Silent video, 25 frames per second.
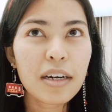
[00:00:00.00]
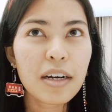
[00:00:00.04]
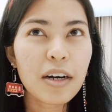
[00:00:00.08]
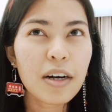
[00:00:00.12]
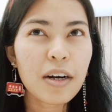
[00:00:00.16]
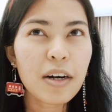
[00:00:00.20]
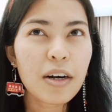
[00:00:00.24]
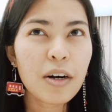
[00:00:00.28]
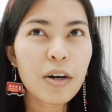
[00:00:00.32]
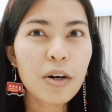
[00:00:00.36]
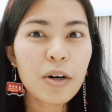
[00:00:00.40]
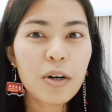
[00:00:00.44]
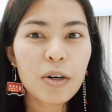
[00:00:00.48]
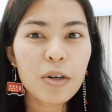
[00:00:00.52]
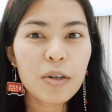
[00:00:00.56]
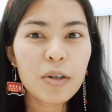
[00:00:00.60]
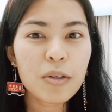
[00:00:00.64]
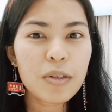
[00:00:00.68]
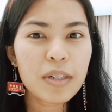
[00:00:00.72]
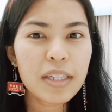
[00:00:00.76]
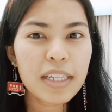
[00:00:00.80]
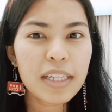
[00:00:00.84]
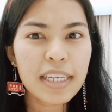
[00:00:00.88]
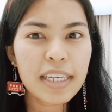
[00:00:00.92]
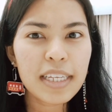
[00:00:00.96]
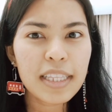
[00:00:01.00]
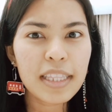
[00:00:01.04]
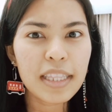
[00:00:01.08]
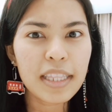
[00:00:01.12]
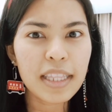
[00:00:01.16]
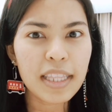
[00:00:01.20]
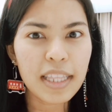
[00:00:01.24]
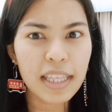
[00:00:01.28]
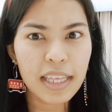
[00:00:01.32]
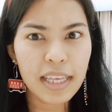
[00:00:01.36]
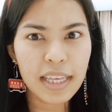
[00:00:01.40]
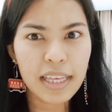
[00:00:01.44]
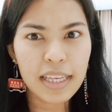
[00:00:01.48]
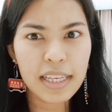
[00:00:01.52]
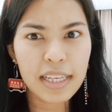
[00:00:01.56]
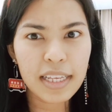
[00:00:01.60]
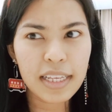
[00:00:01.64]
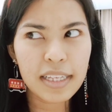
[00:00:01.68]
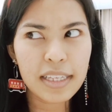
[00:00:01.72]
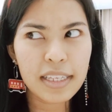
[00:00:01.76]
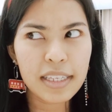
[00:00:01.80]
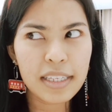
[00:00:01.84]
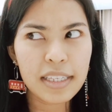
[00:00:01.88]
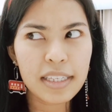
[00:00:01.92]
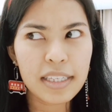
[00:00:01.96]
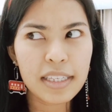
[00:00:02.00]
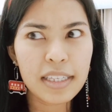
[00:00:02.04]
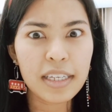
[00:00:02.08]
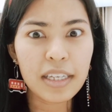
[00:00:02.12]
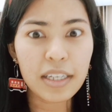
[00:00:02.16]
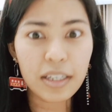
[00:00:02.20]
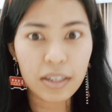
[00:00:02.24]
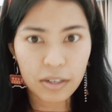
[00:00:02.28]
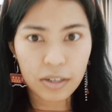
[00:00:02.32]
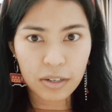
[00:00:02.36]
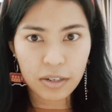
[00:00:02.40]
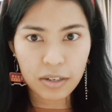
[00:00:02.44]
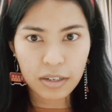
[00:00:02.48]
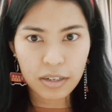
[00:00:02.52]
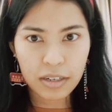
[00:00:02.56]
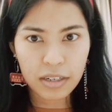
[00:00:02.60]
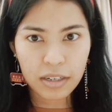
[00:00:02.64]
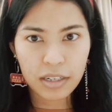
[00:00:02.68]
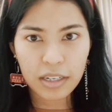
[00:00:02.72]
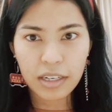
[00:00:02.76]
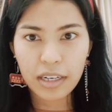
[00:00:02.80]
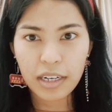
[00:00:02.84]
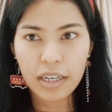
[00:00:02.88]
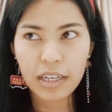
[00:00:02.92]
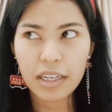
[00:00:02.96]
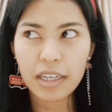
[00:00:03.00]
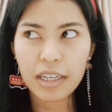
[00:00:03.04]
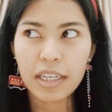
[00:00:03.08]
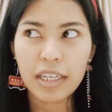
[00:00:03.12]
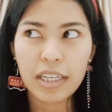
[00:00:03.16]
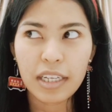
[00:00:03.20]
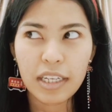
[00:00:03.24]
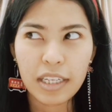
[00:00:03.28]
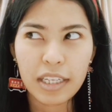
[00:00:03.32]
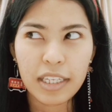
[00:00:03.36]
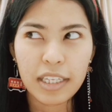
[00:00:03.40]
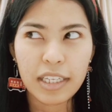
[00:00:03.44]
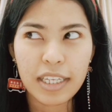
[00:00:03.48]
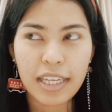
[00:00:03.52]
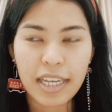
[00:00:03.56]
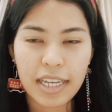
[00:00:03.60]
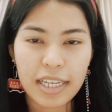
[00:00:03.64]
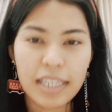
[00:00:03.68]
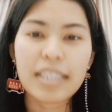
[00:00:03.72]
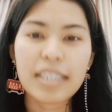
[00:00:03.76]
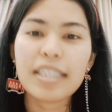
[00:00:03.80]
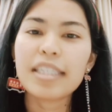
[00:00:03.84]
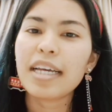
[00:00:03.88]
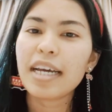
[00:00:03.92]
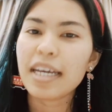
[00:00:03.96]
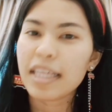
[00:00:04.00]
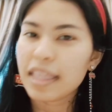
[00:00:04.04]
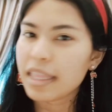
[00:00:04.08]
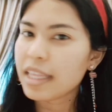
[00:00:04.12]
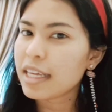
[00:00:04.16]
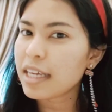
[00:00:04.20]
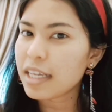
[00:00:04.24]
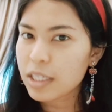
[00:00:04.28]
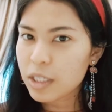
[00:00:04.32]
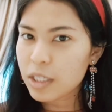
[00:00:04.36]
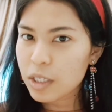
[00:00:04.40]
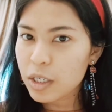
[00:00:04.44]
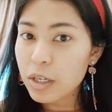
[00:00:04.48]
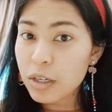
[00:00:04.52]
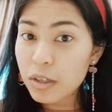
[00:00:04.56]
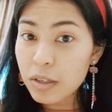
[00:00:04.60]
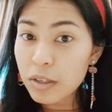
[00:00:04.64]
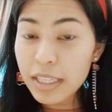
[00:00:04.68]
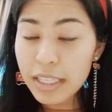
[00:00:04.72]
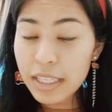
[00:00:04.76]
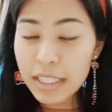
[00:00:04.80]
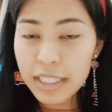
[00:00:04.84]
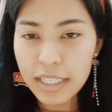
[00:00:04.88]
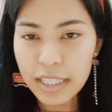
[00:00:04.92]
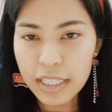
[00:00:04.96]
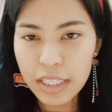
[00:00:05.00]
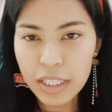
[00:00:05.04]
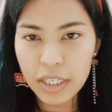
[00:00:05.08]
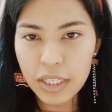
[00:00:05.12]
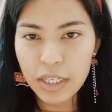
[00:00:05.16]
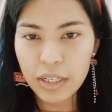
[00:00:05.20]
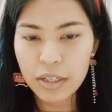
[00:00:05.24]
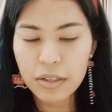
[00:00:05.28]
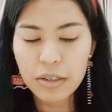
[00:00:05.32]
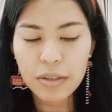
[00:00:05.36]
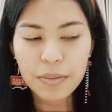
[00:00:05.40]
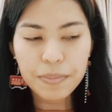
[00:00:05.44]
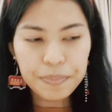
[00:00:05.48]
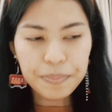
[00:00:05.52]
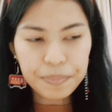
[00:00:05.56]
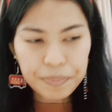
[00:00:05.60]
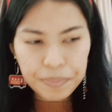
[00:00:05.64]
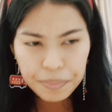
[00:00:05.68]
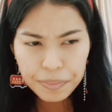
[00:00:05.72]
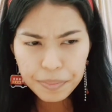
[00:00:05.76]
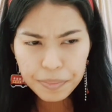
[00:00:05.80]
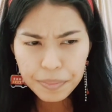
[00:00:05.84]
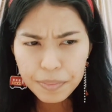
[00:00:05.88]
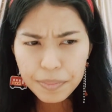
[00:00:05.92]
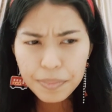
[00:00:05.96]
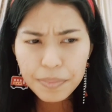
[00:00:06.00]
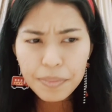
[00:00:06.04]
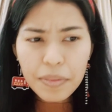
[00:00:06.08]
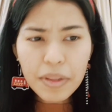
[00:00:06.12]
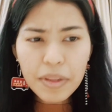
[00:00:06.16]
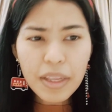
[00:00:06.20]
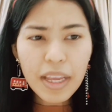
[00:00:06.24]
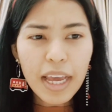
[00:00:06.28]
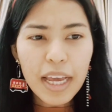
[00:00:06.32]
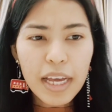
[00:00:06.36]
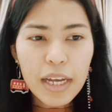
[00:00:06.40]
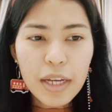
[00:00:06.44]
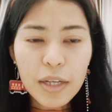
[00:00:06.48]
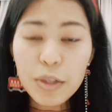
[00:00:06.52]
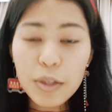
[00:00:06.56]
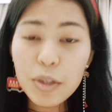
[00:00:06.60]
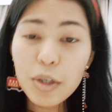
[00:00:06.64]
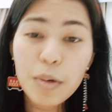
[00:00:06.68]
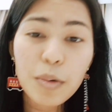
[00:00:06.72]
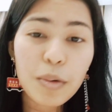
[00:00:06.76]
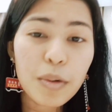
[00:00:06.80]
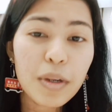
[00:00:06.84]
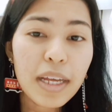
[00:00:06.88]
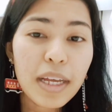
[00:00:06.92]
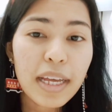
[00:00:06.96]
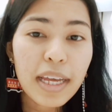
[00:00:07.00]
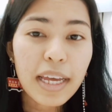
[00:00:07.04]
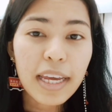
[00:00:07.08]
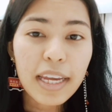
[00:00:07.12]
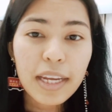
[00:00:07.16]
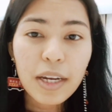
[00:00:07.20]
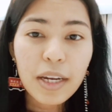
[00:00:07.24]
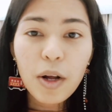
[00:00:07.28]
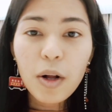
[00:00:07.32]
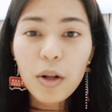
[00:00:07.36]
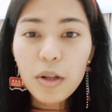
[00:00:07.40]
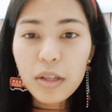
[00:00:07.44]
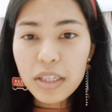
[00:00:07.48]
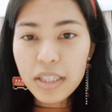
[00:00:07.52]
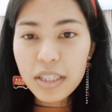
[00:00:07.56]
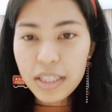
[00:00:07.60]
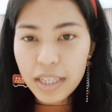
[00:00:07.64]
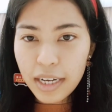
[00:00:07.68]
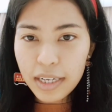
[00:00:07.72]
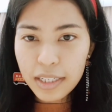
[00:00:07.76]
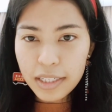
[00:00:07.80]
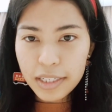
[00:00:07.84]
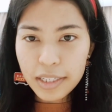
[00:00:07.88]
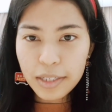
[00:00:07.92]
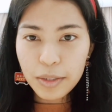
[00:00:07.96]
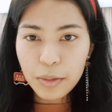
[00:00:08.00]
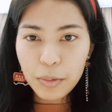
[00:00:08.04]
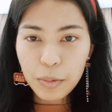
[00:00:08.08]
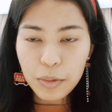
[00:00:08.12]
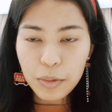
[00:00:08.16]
early this year. Yes, I think it's early this year. So it all started